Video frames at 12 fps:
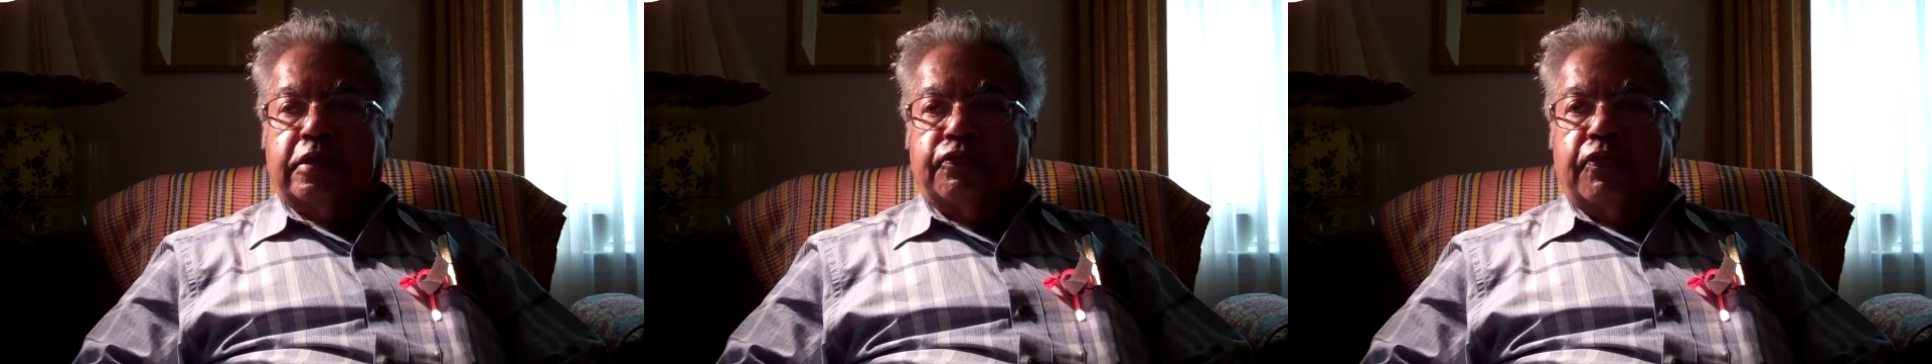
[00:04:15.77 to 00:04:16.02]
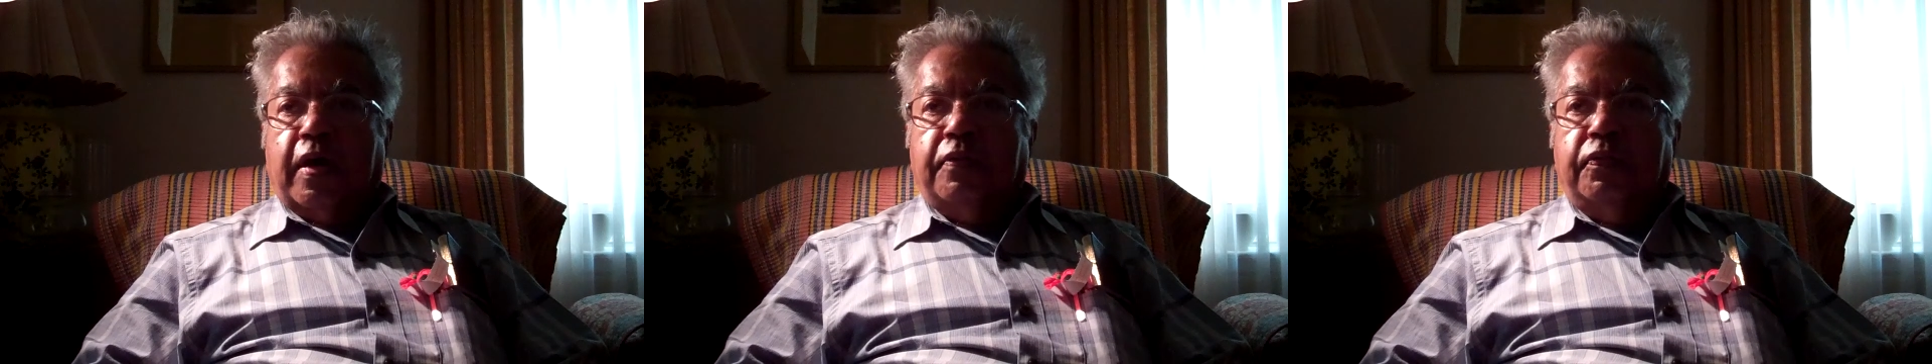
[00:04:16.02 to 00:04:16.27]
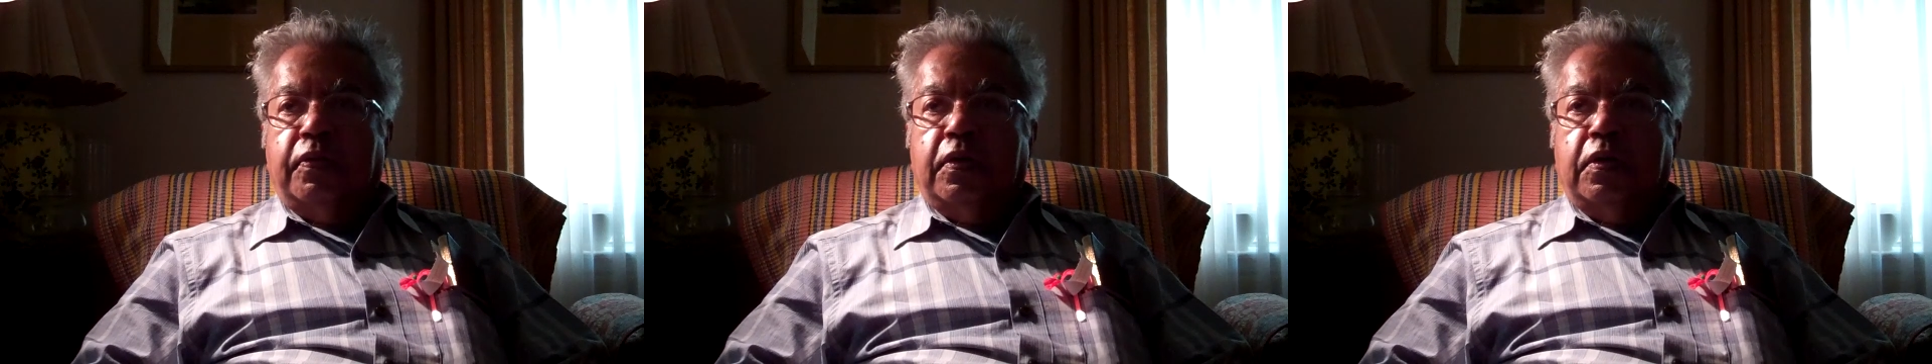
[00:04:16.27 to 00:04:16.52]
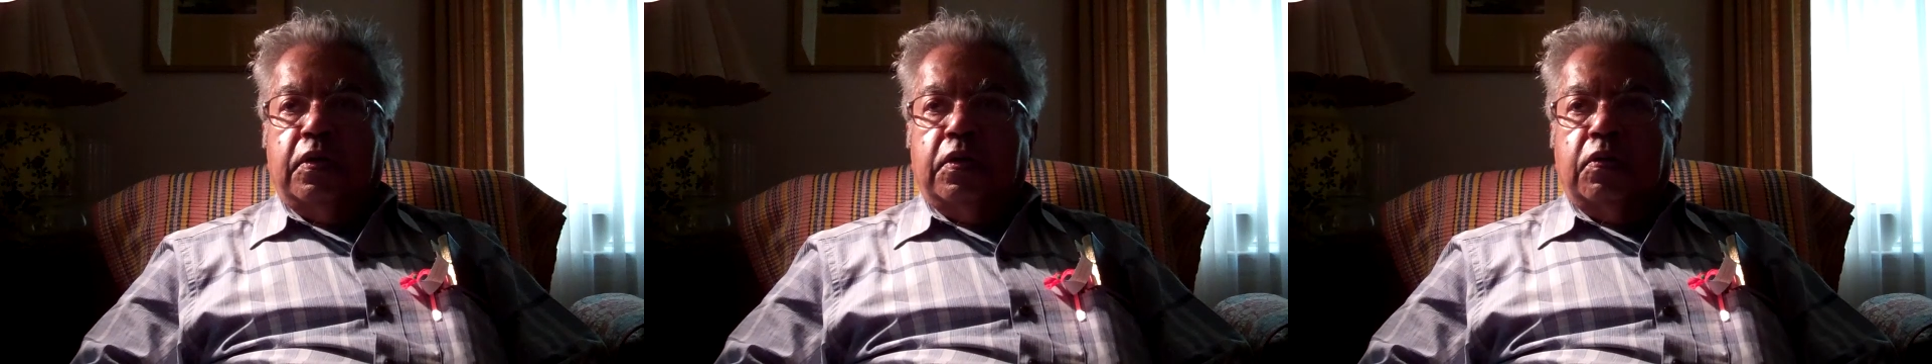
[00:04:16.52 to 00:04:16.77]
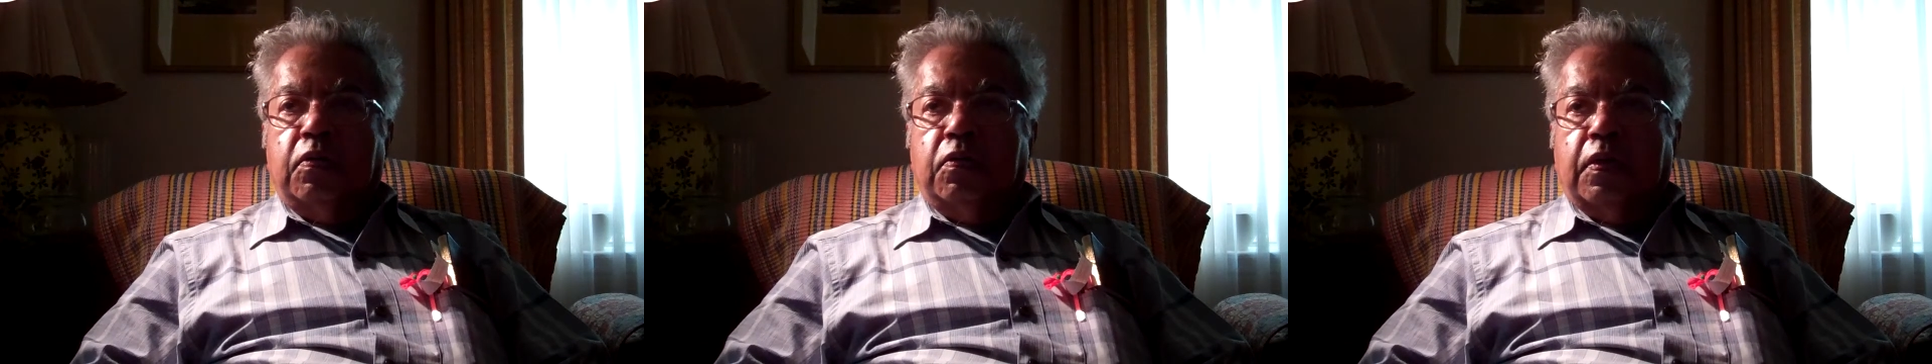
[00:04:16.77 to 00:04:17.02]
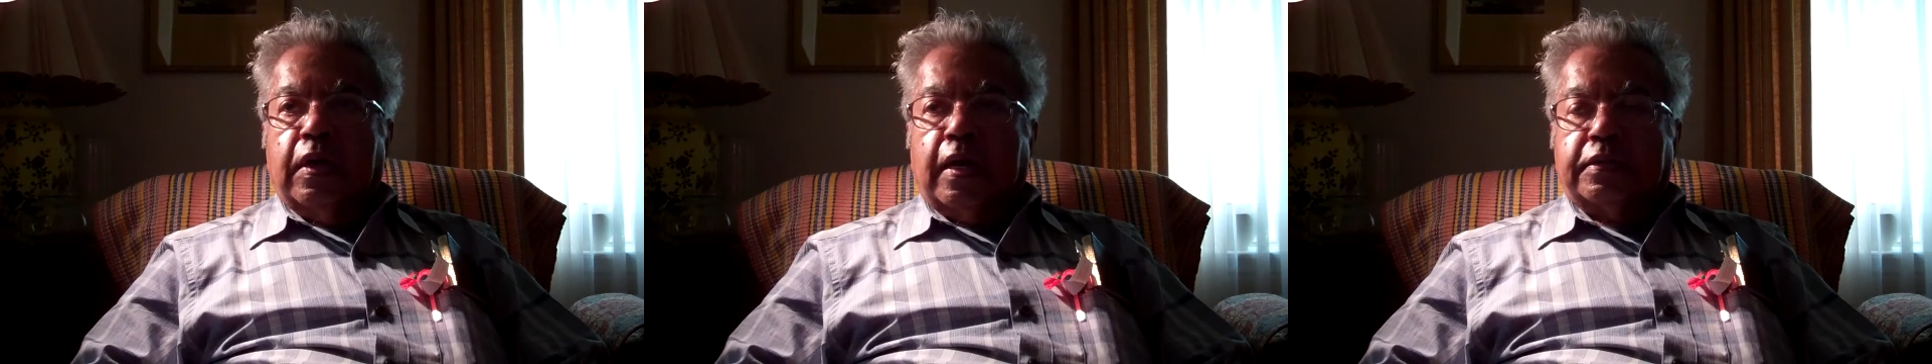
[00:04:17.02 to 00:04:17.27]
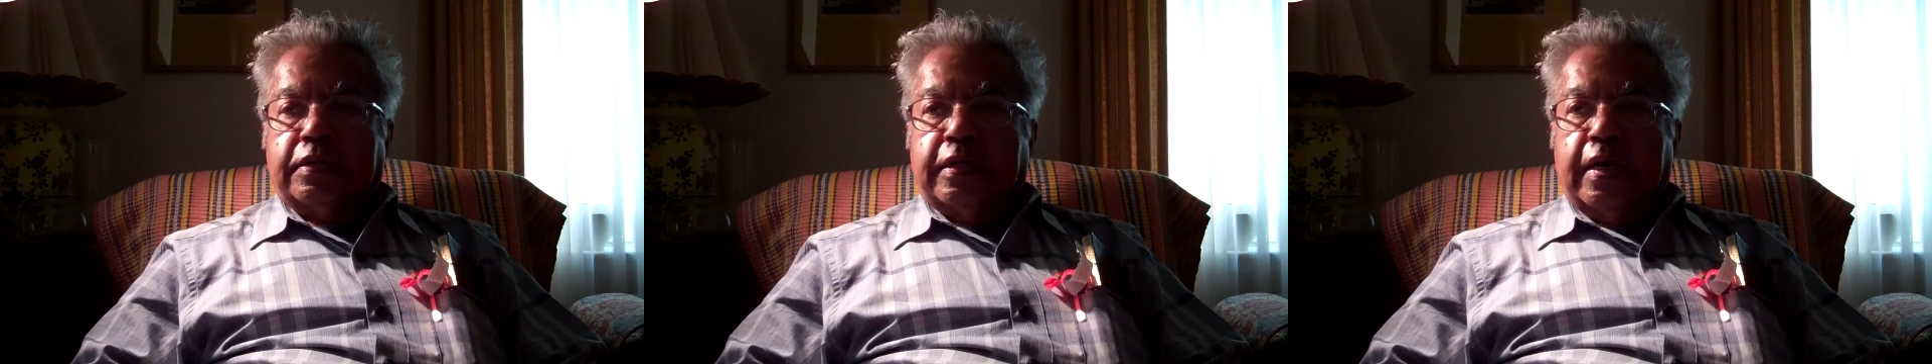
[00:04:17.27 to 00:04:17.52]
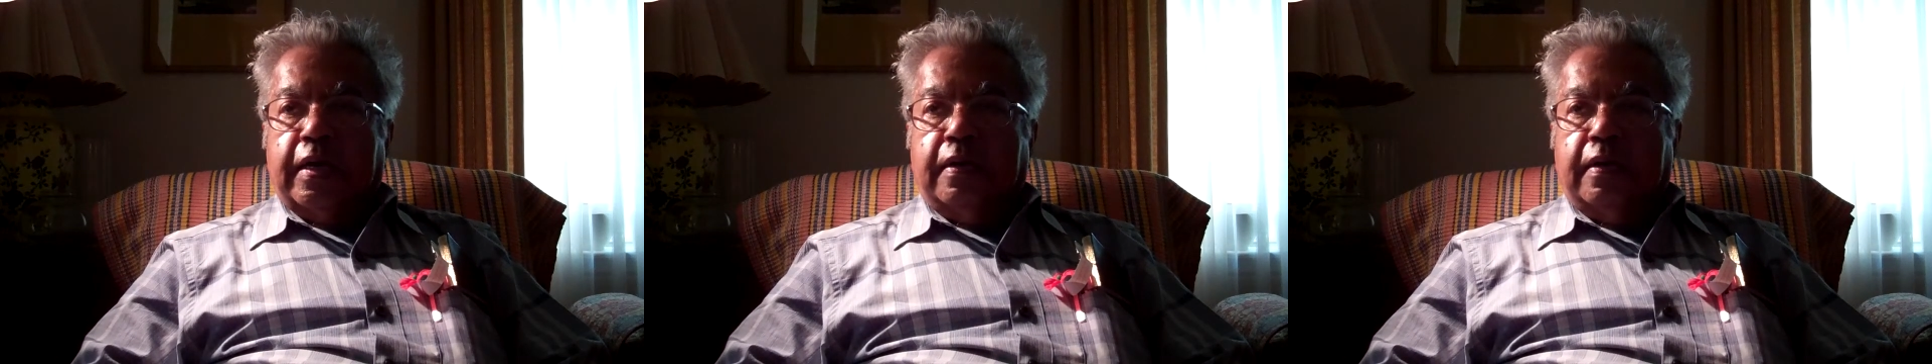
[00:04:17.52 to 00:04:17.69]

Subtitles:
5 to class 10.